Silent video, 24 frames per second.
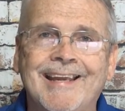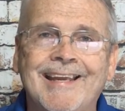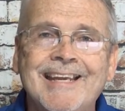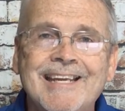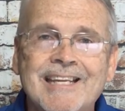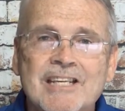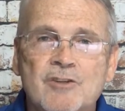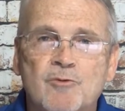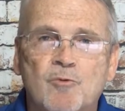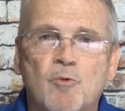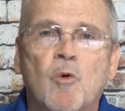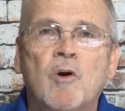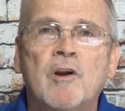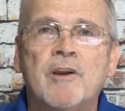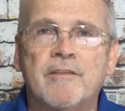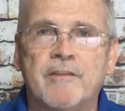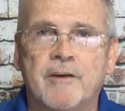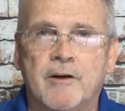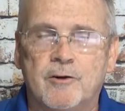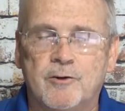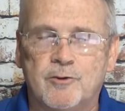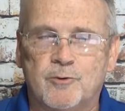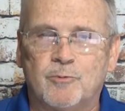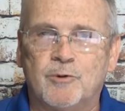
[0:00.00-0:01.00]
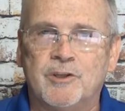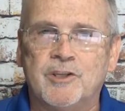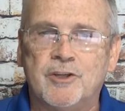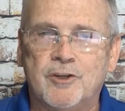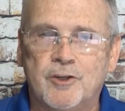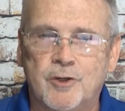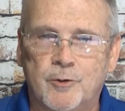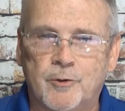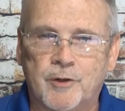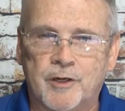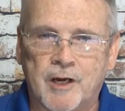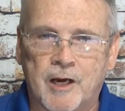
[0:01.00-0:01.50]
Each one of those, when
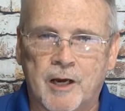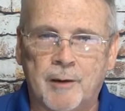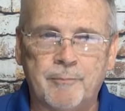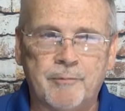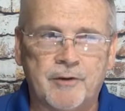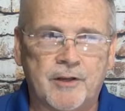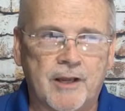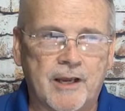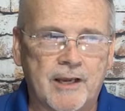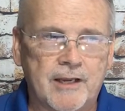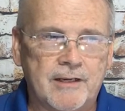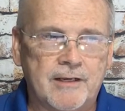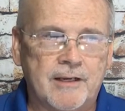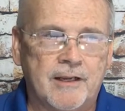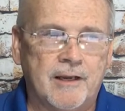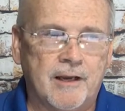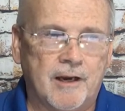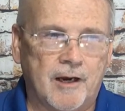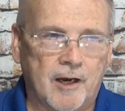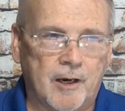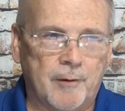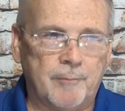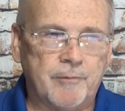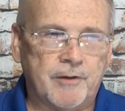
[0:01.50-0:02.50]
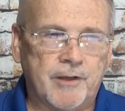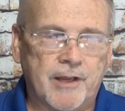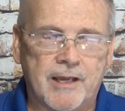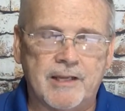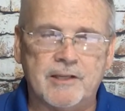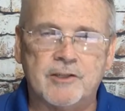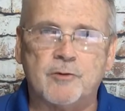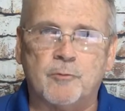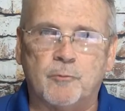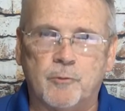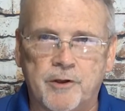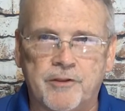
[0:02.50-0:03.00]
you do an update,
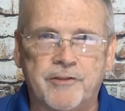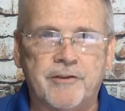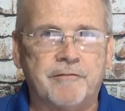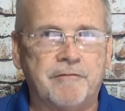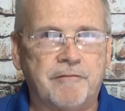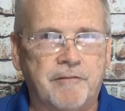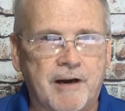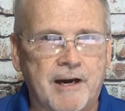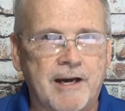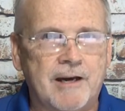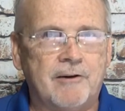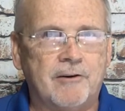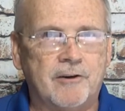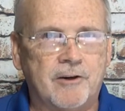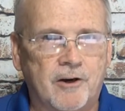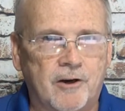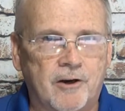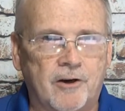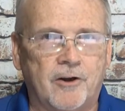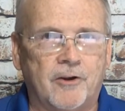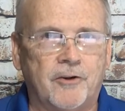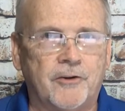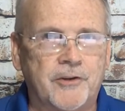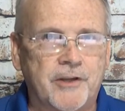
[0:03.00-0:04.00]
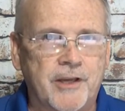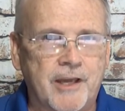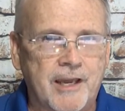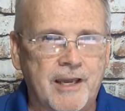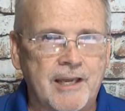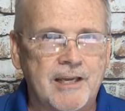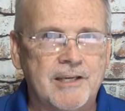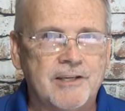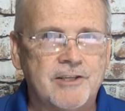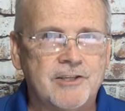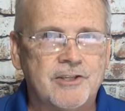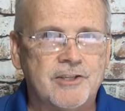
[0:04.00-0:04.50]
updates with a file called
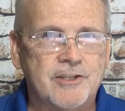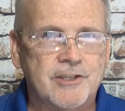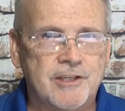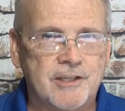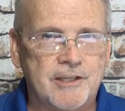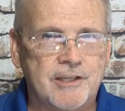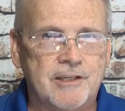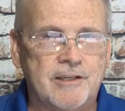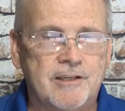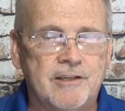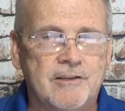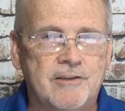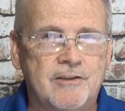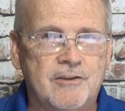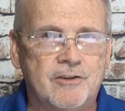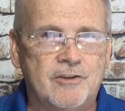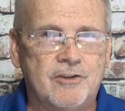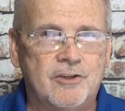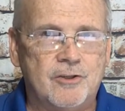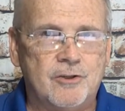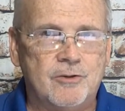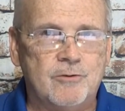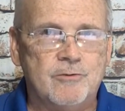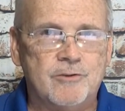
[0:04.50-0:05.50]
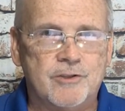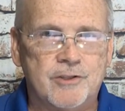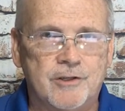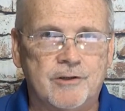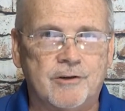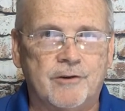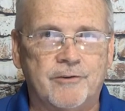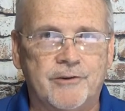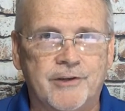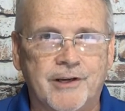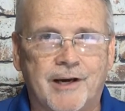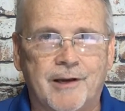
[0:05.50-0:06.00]

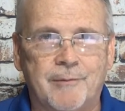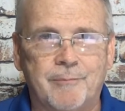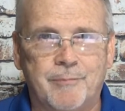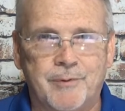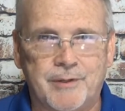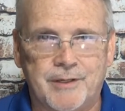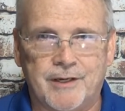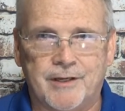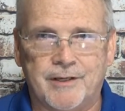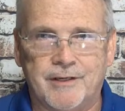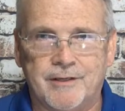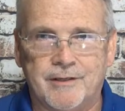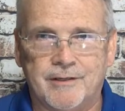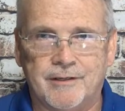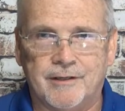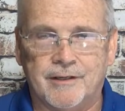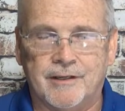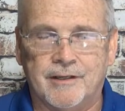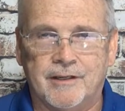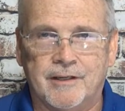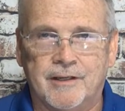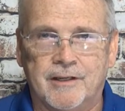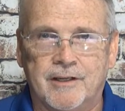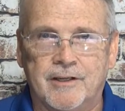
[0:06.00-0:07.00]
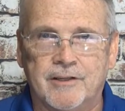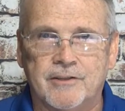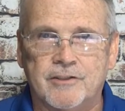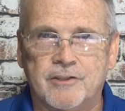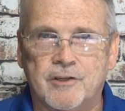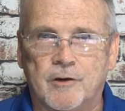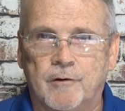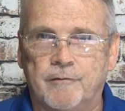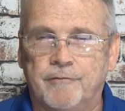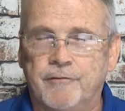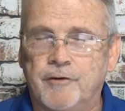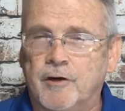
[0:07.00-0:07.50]
hd20.bin.
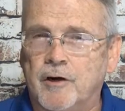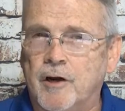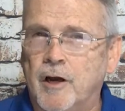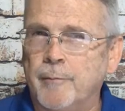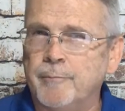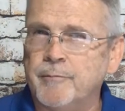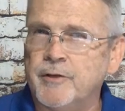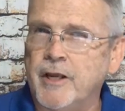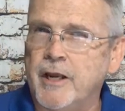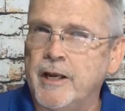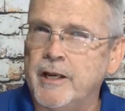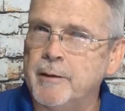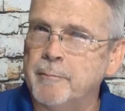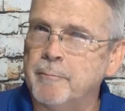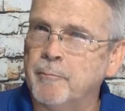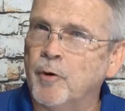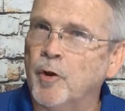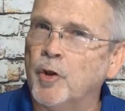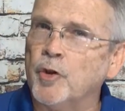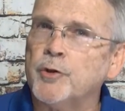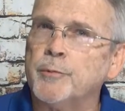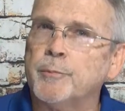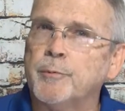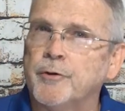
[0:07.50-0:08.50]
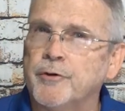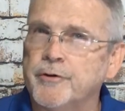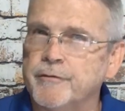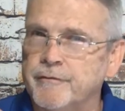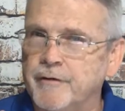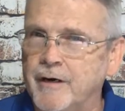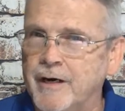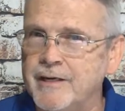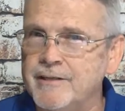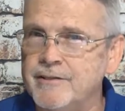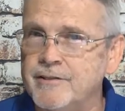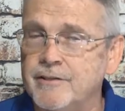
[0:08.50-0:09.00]
So if you're updating multiple
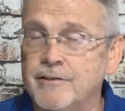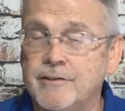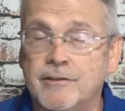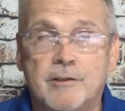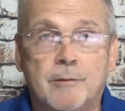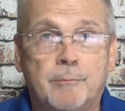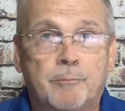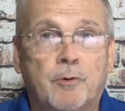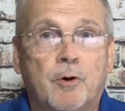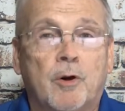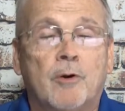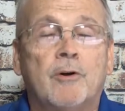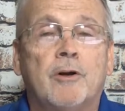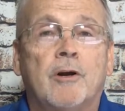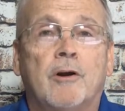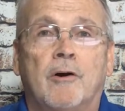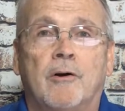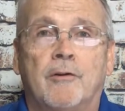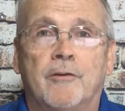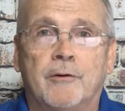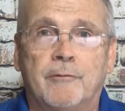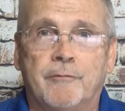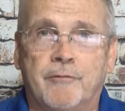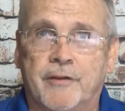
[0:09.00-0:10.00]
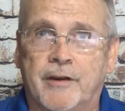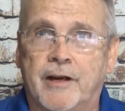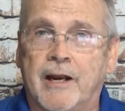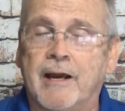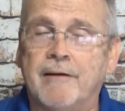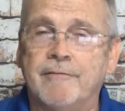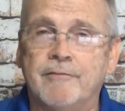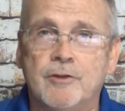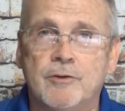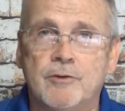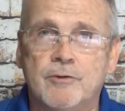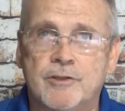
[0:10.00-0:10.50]
devices, the protocol that
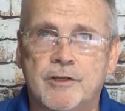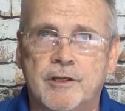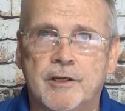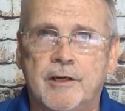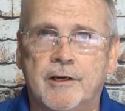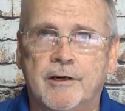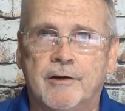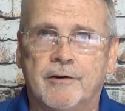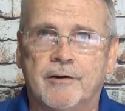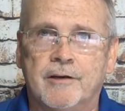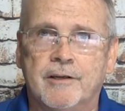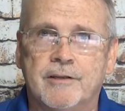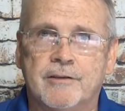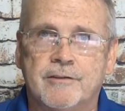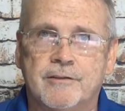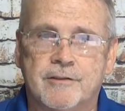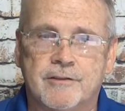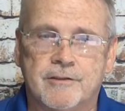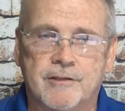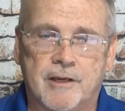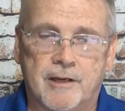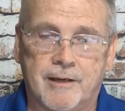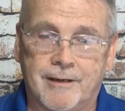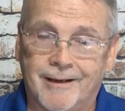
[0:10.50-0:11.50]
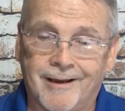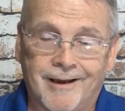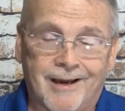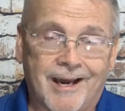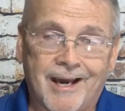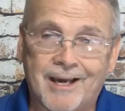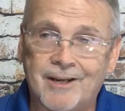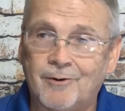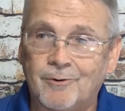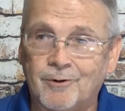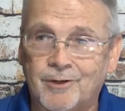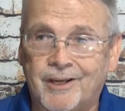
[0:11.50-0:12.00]
I've used here is to say,
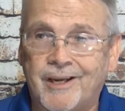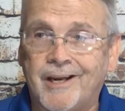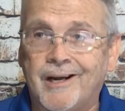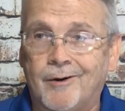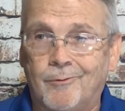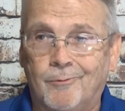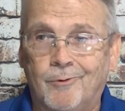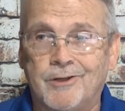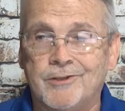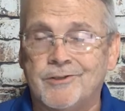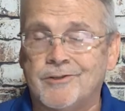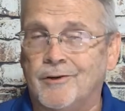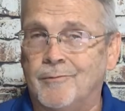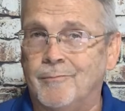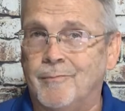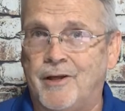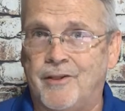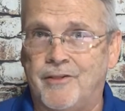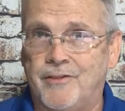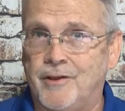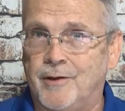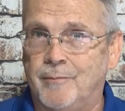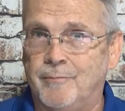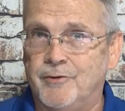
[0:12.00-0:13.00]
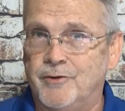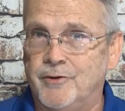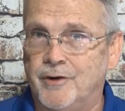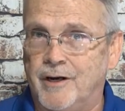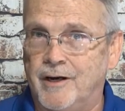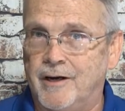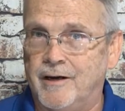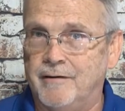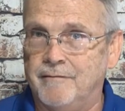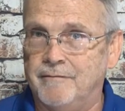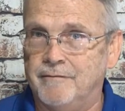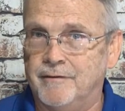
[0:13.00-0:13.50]
I don't care what's on my thumb
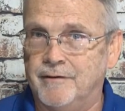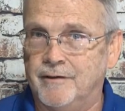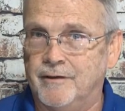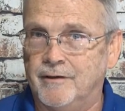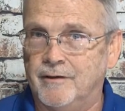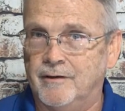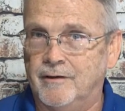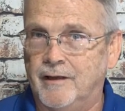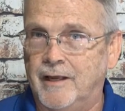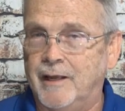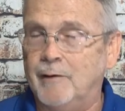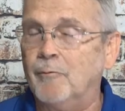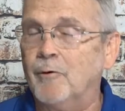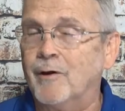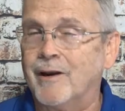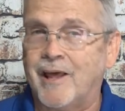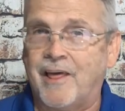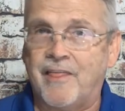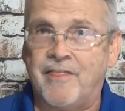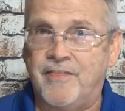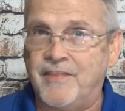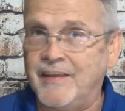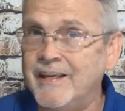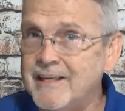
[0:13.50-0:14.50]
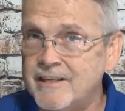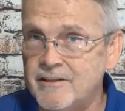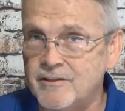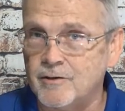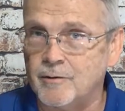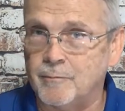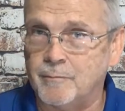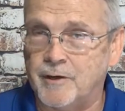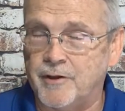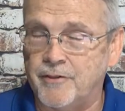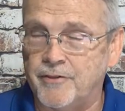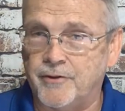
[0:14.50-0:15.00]
drive and what I think is
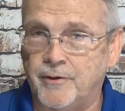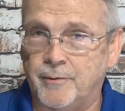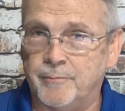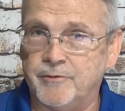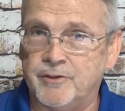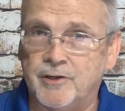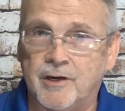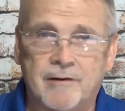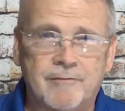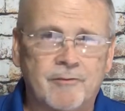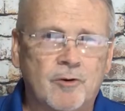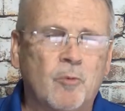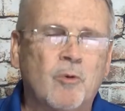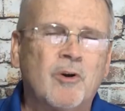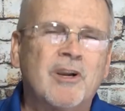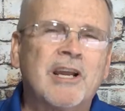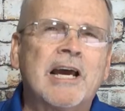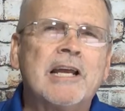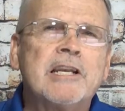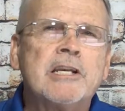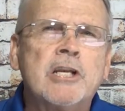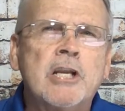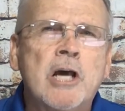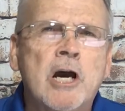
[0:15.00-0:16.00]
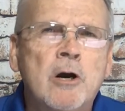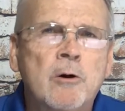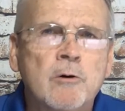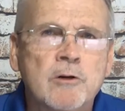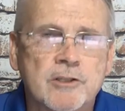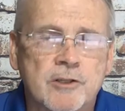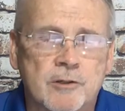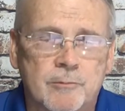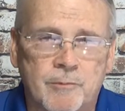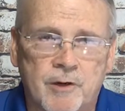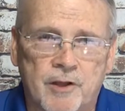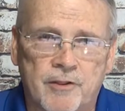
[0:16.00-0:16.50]
on my thumb drive or what I know
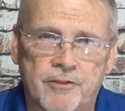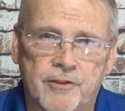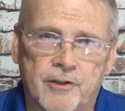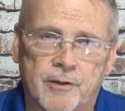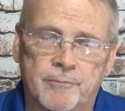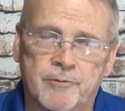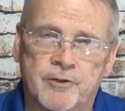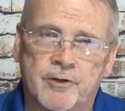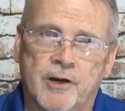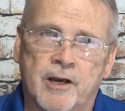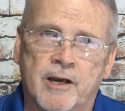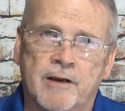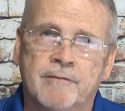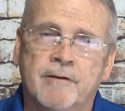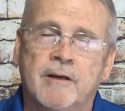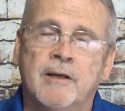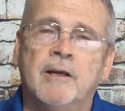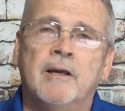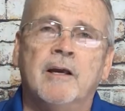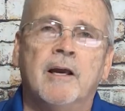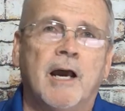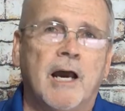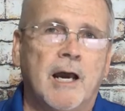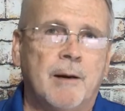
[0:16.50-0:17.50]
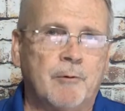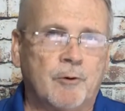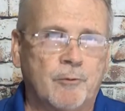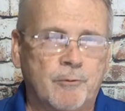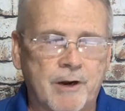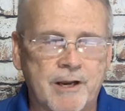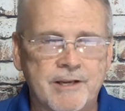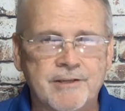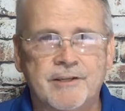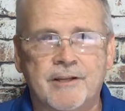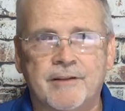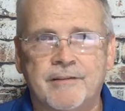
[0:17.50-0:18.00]
is on my thumb drive. I'm
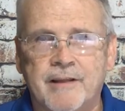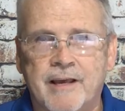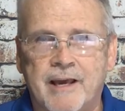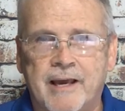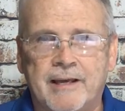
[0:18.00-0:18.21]
erasing